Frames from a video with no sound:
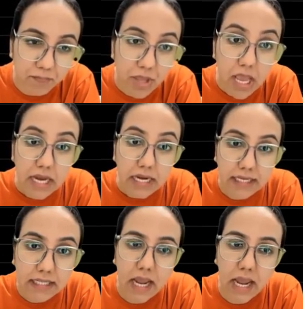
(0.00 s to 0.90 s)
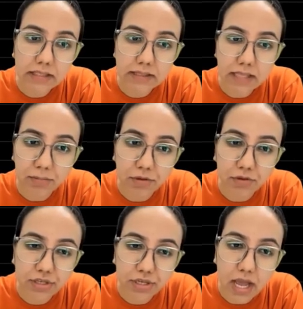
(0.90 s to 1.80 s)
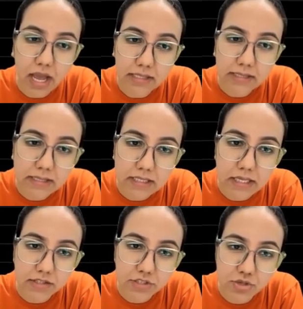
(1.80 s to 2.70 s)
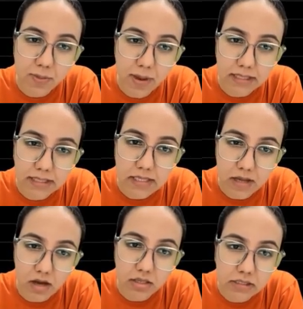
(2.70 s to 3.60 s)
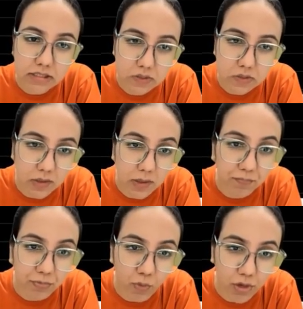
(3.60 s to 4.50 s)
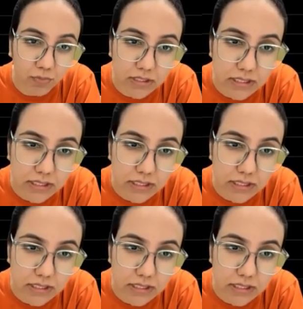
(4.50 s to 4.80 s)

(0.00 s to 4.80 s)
Dx can be written as secant square theta d theta. What we see,